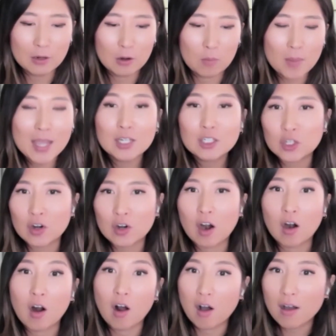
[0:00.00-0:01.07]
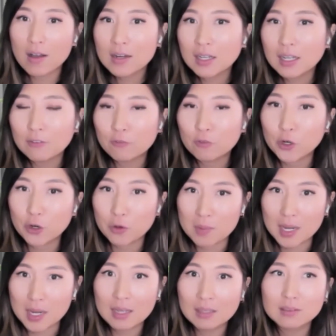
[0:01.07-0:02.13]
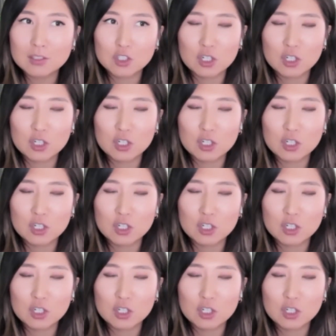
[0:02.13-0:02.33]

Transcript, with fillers: you know, make sure are on for your meetings,